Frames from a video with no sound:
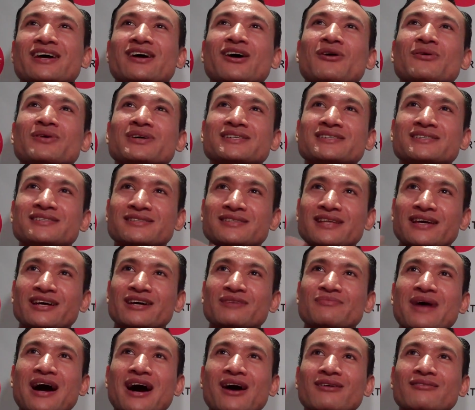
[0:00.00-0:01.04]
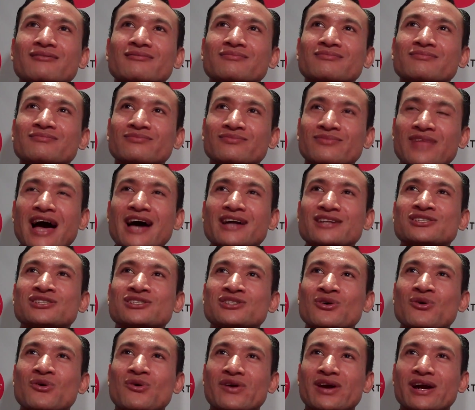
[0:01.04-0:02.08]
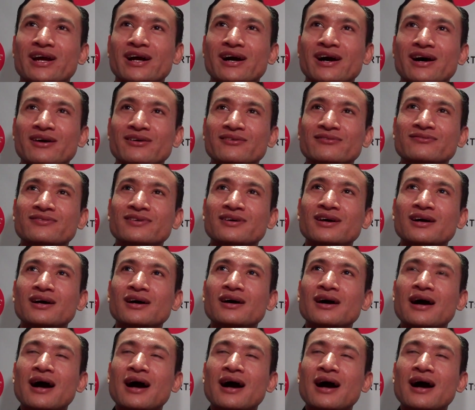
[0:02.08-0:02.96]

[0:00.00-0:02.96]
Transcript: I always think about that story of